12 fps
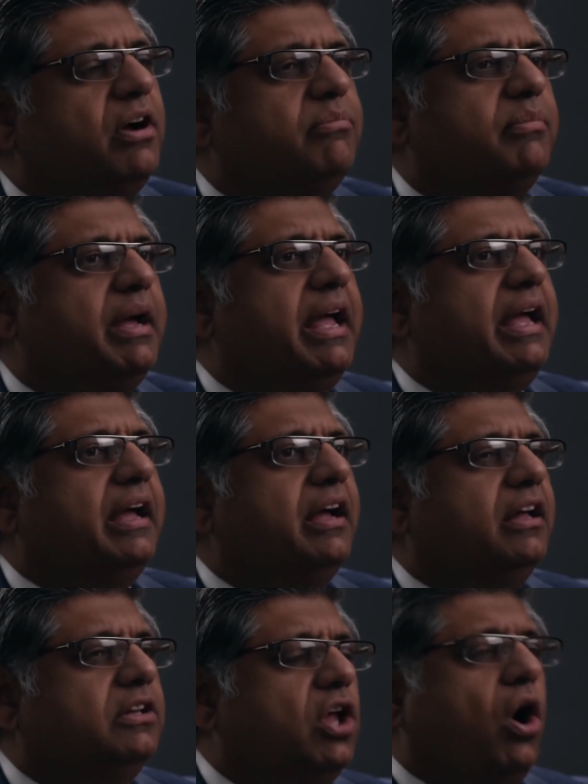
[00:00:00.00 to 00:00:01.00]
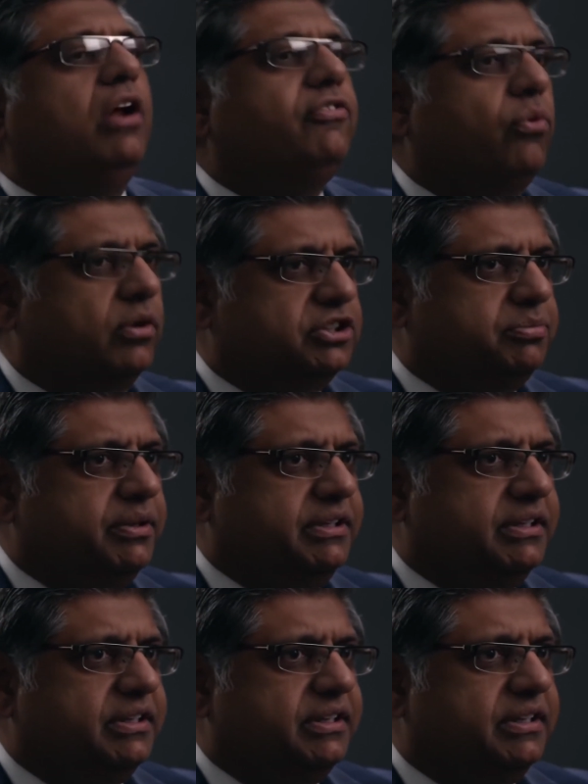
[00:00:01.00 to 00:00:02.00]
from law
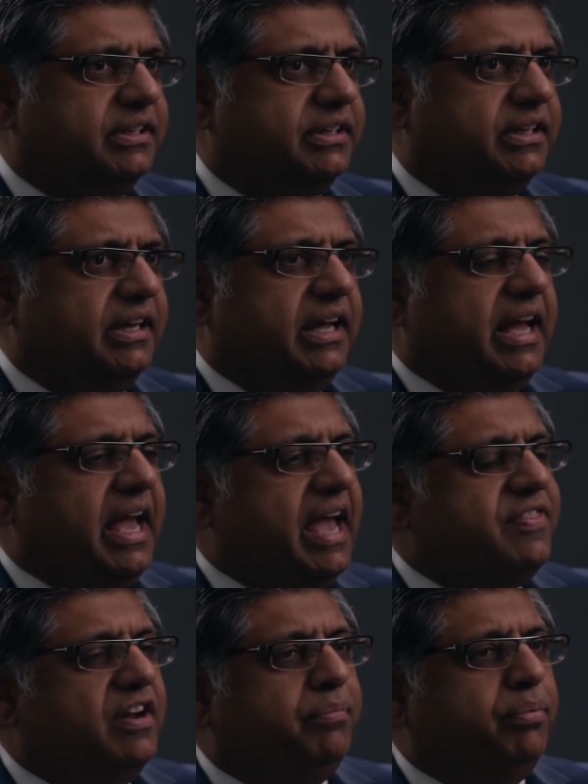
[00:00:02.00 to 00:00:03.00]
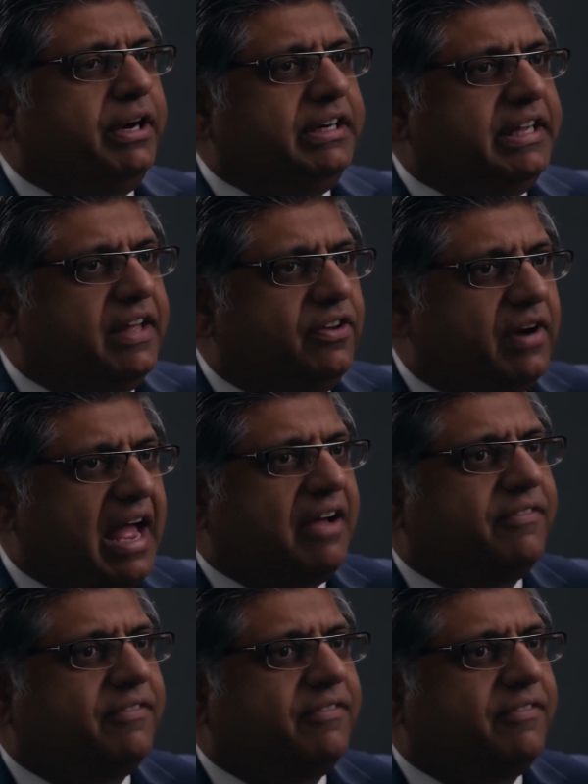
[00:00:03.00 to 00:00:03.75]
enforcement and they're putting together